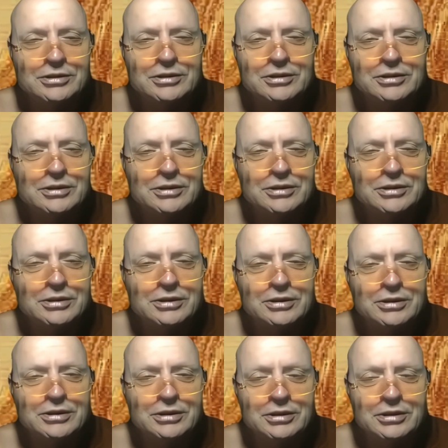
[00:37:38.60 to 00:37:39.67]
Mm. Mm.
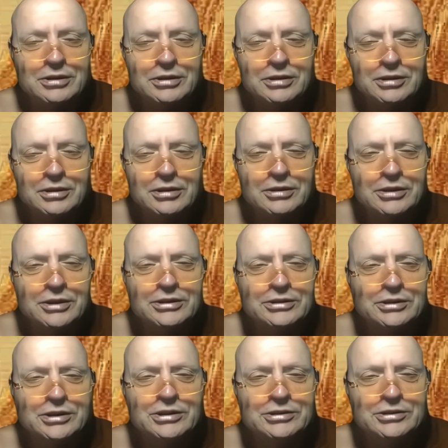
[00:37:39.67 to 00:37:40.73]
Mm.
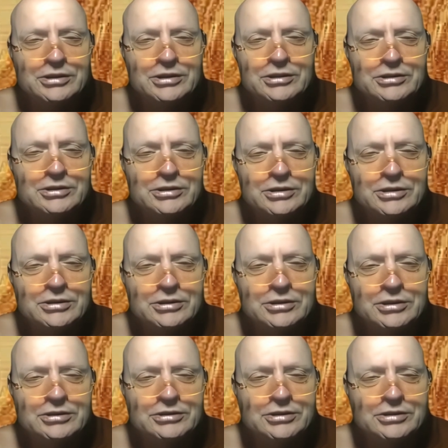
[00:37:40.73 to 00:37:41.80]
These, these,
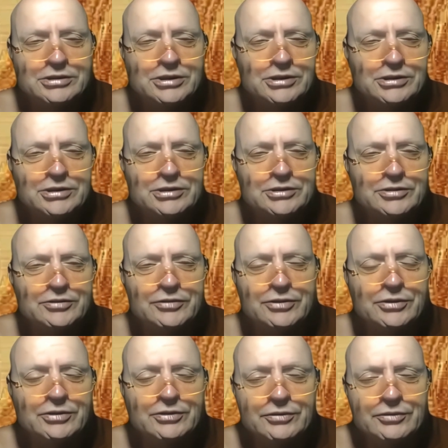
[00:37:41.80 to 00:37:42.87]
these are teachers
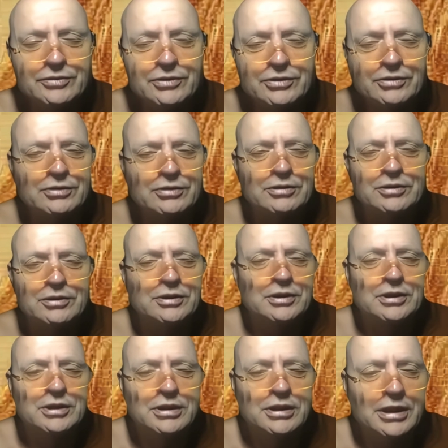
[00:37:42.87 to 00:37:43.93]
for, for
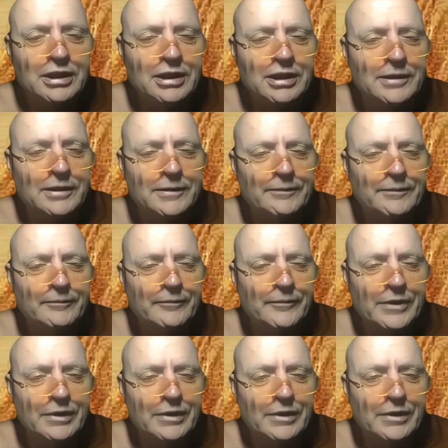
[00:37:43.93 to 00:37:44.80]
um,